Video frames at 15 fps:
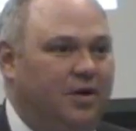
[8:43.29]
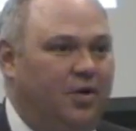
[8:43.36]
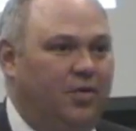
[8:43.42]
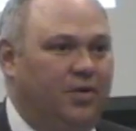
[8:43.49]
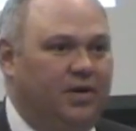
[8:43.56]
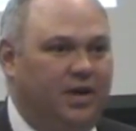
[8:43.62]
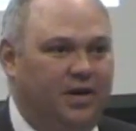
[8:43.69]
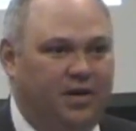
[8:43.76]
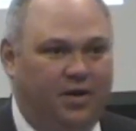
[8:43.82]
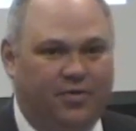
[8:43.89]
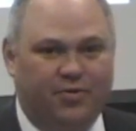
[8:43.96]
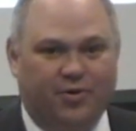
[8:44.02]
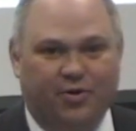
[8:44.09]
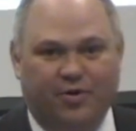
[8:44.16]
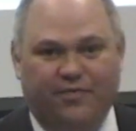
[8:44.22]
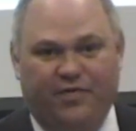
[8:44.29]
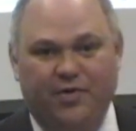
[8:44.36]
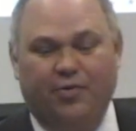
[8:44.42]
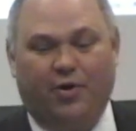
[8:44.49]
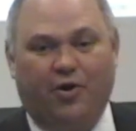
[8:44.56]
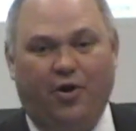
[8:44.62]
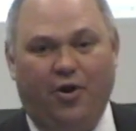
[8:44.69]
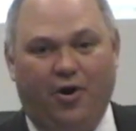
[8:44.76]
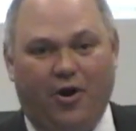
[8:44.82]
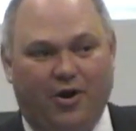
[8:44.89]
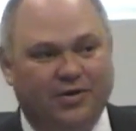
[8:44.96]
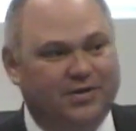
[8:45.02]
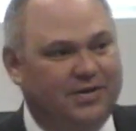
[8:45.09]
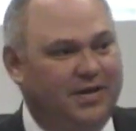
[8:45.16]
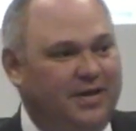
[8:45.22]
only a third fewer
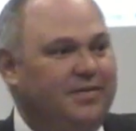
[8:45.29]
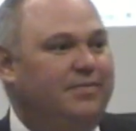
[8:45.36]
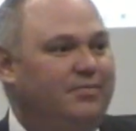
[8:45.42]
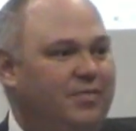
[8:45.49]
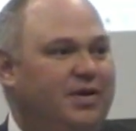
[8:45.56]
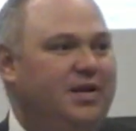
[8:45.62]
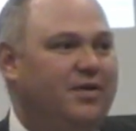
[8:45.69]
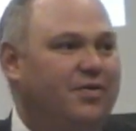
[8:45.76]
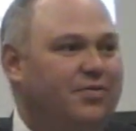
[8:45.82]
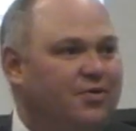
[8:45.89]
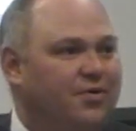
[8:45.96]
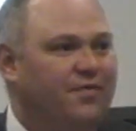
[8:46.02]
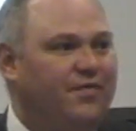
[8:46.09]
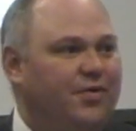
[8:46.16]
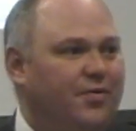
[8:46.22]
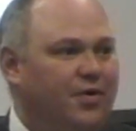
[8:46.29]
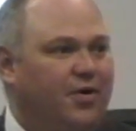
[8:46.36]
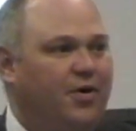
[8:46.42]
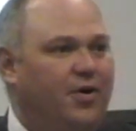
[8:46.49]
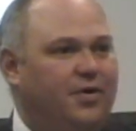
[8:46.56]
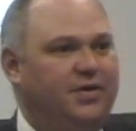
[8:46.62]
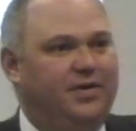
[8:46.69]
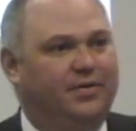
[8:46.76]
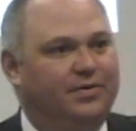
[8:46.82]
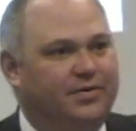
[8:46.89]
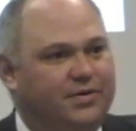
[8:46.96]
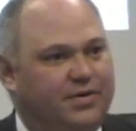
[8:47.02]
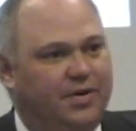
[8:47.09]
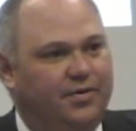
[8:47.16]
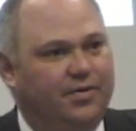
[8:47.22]
cars, then we need a third fewer car dealers.
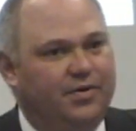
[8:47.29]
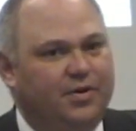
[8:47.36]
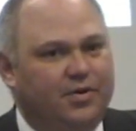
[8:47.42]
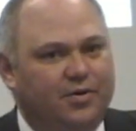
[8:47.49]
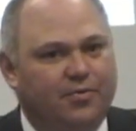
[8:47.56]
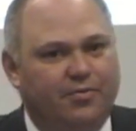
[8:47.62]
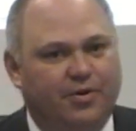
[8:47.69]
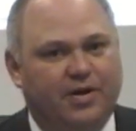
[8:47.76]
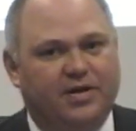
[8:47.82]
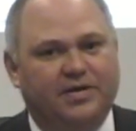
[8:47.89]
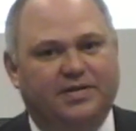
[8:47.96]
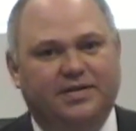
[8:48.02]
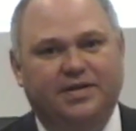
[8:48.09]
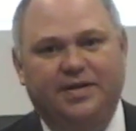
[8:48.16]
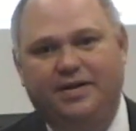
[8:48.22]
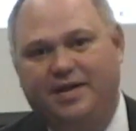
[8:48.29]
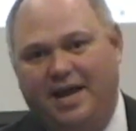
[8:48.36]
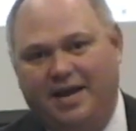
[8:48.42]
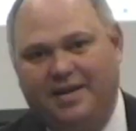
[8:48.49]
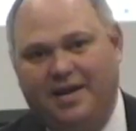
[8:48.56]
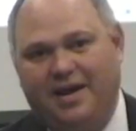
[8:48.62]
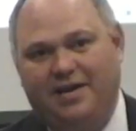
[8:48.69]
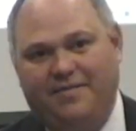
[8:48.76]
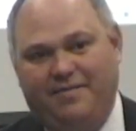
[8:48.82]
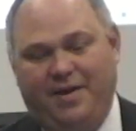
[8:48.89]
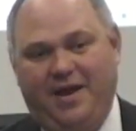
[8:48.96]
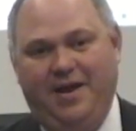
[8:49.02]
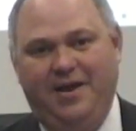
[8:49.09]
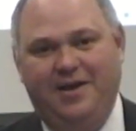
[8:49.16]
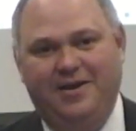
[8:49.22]
So we're going to see that kind of
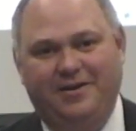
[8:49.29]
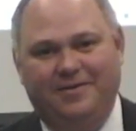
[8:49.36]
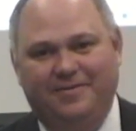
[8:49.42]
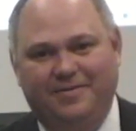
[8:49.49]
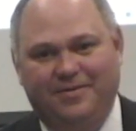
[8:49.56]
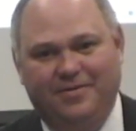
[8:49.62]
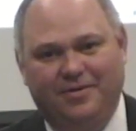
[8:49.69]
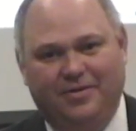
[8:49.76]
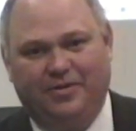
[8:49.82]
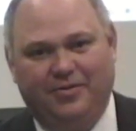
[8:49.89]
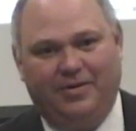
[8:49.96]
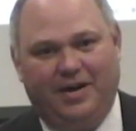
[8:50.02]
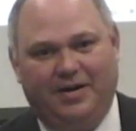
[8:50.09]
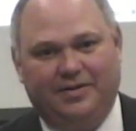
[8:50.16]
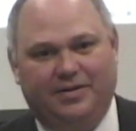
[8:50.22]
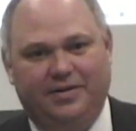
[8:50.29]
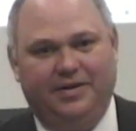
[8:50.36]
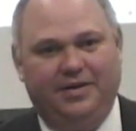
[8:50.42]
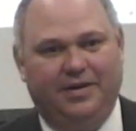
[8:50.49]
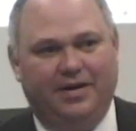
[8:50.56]
pain throughout the